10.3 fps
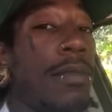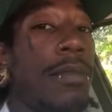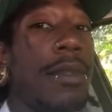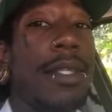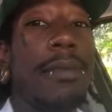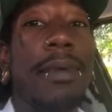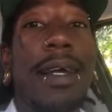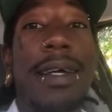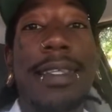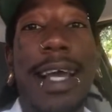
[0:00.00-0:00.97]
So
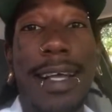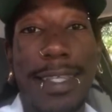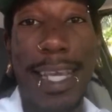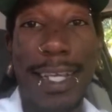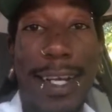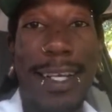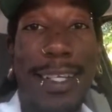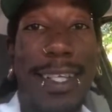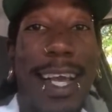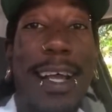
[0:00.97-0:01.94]
man, I, take
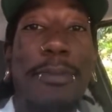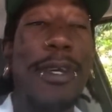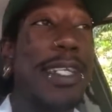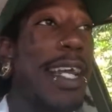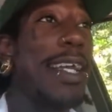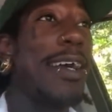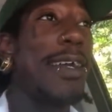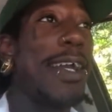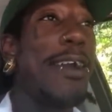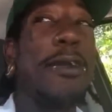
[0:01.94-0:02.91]
caution. I appreciate y'all
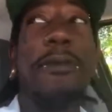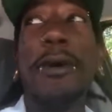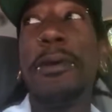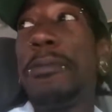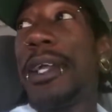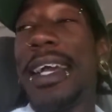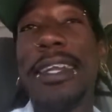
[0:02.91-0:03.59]
caring about me, but ain't